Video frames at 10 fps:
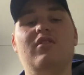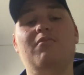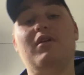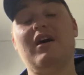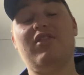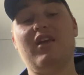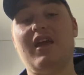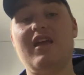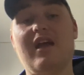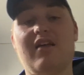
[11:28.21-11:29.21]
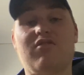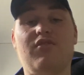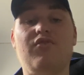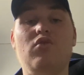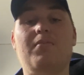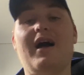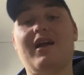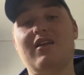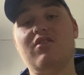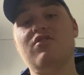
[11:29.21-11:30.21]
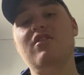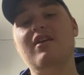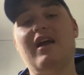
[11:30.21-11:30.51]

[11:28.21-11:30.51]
But I think he has the full package.